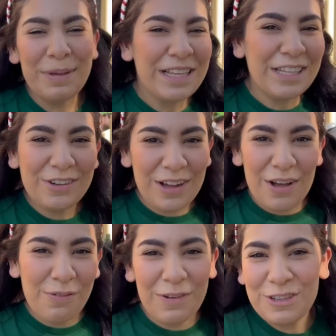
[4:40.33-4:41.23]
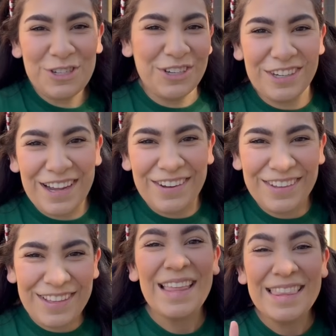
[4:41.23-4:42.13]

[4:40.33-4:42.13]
be a little elf oh, all sugared out. And